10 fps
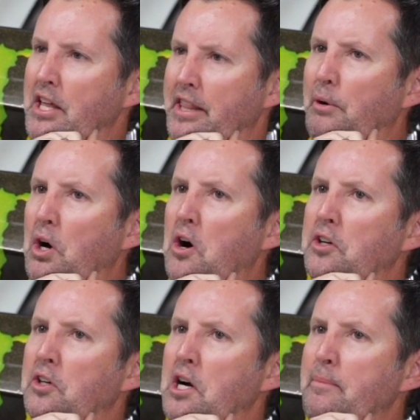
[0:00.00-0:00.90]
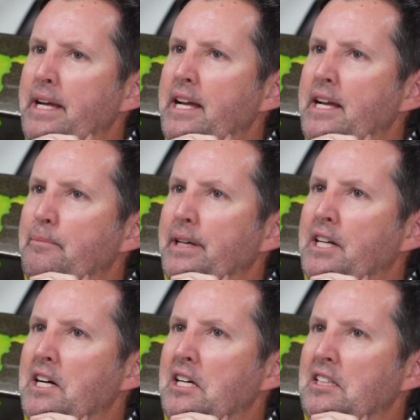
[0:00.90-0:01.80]
they were harder on me
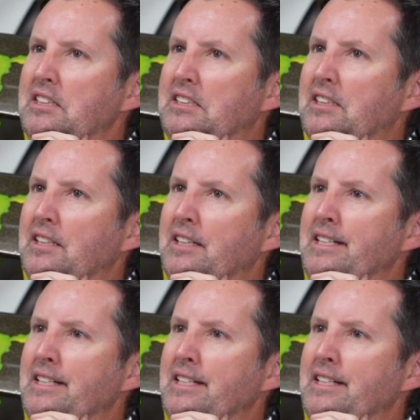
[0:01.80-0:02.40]
because,